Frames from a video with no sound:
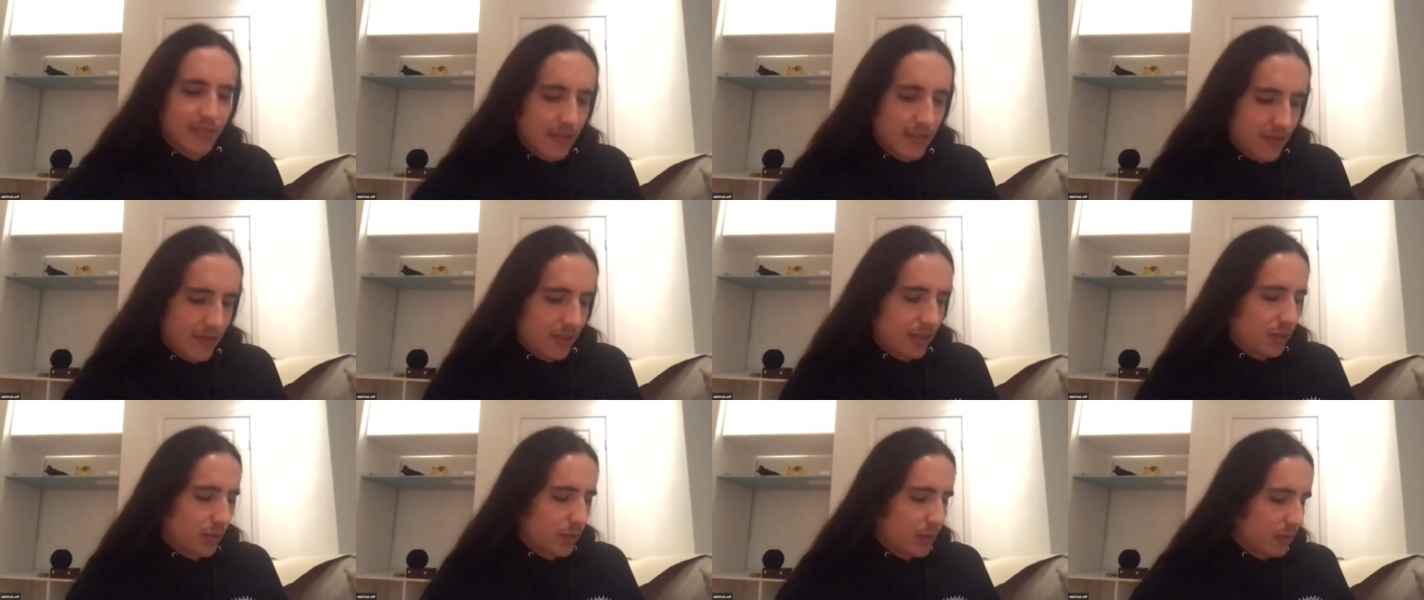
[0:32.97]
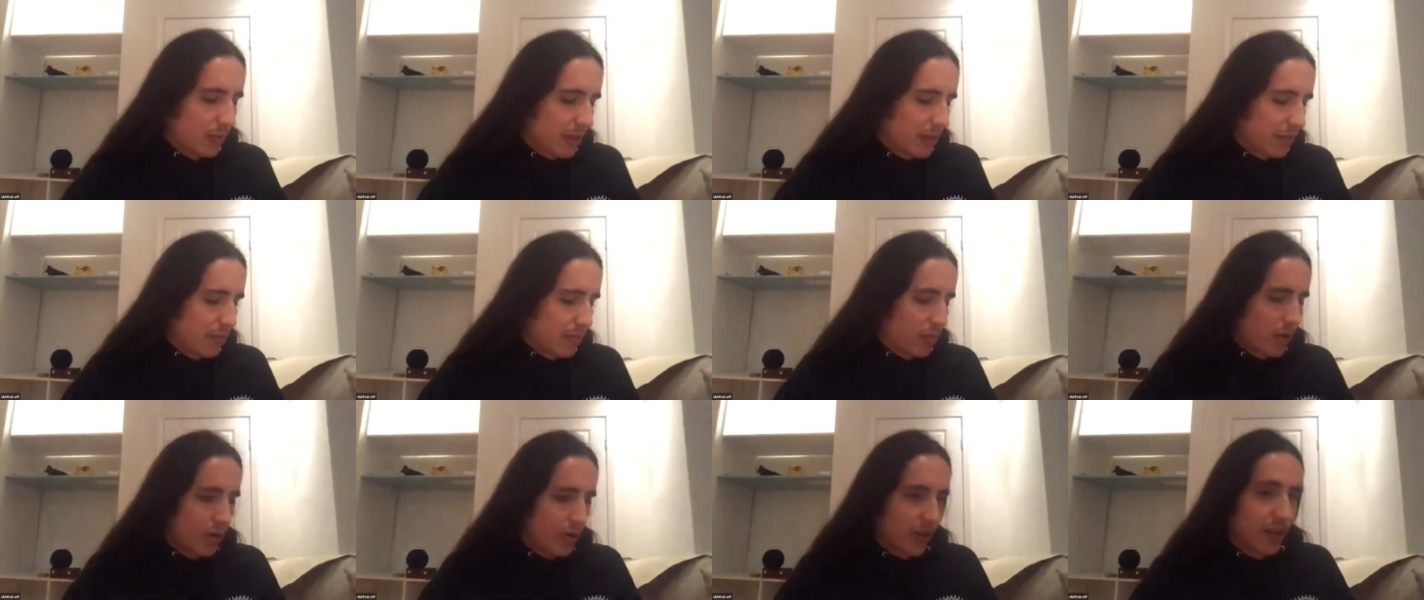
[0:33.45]
of a
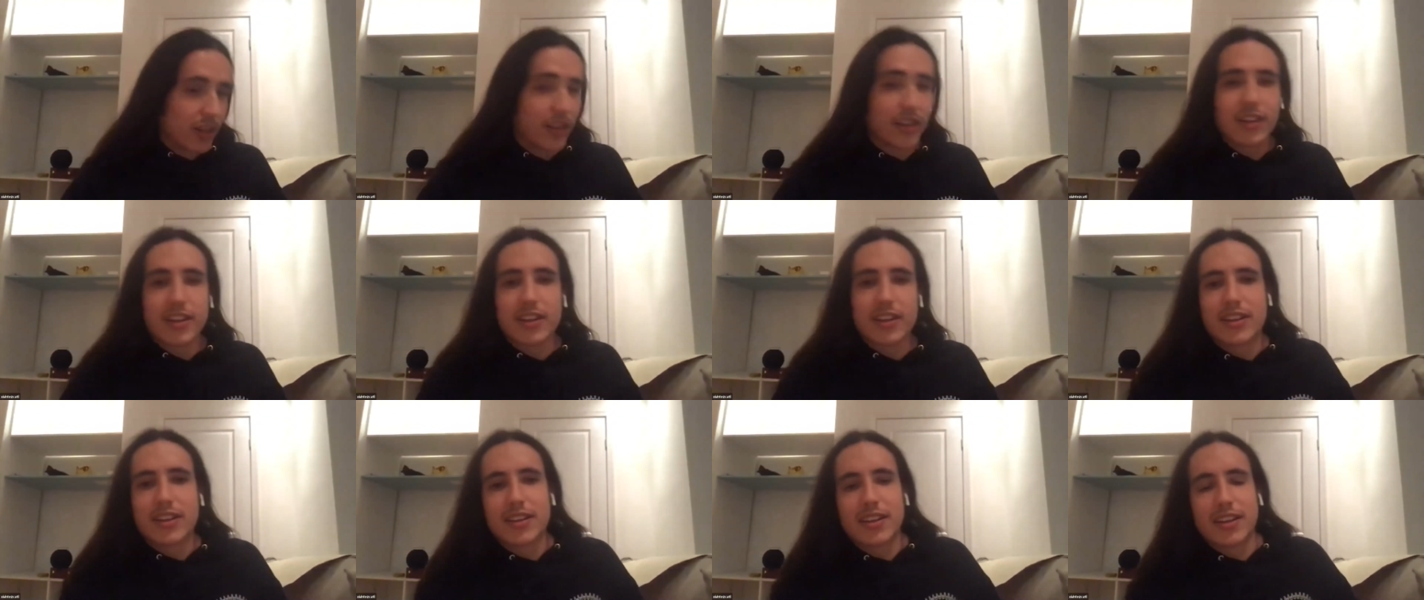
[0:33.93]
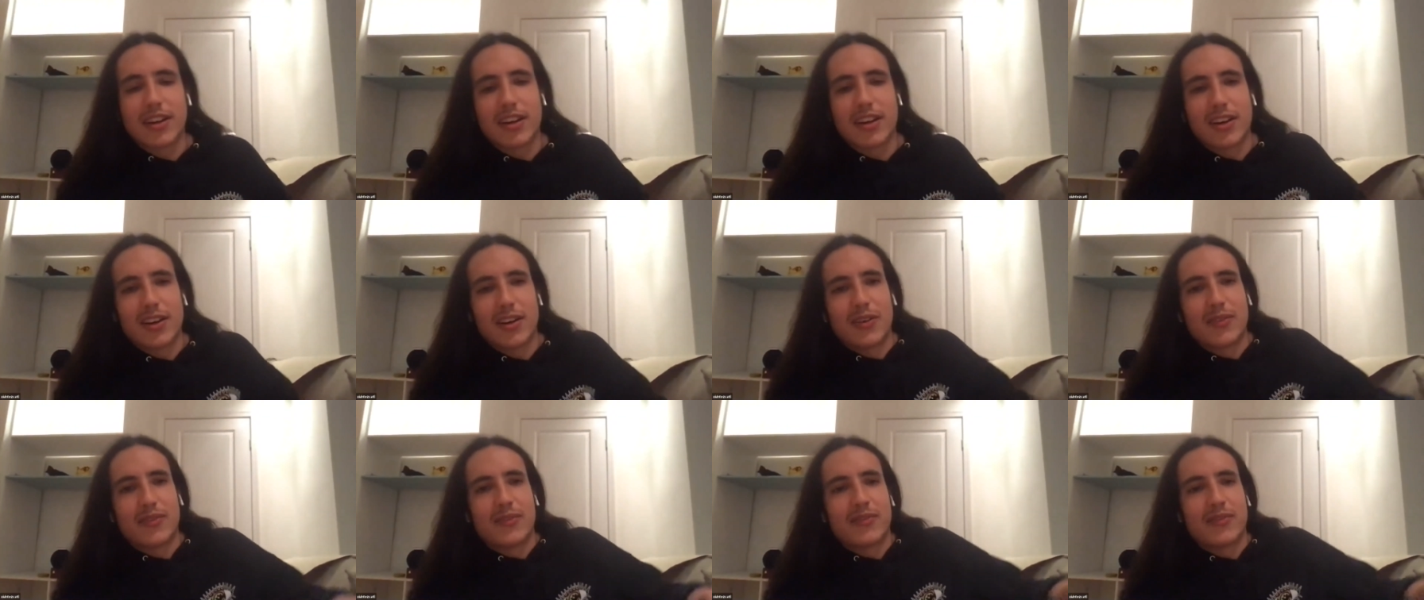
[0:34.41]
human-made border
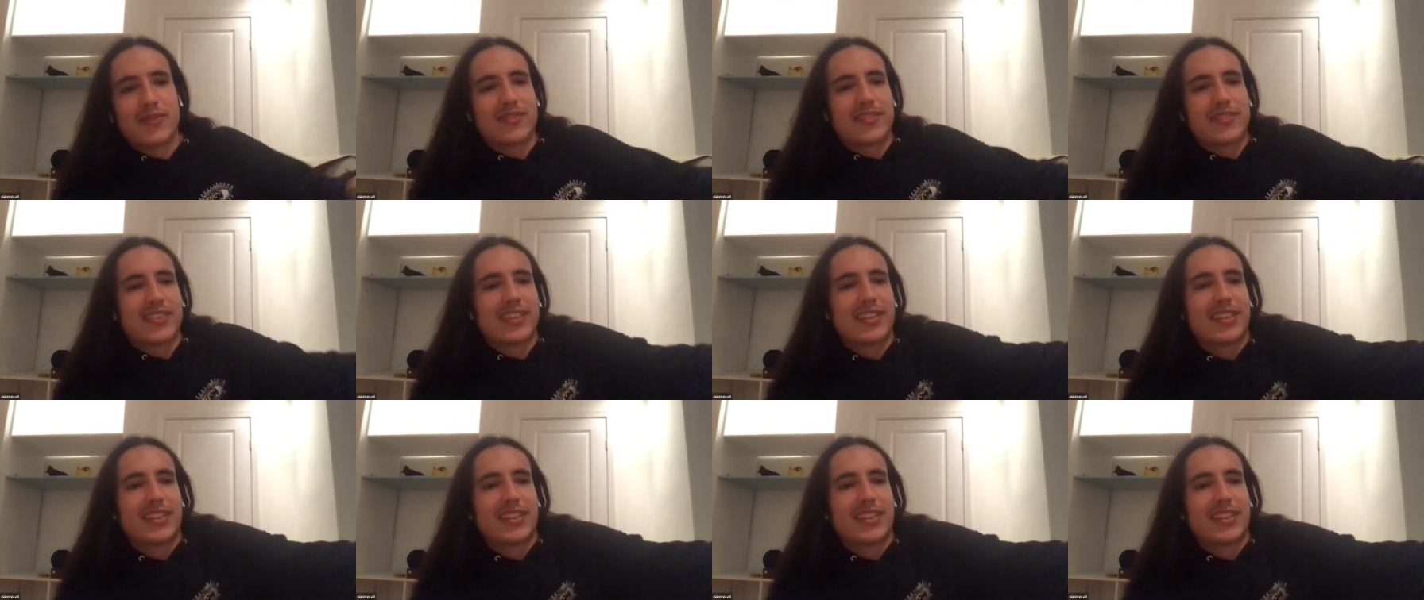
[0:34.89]
um,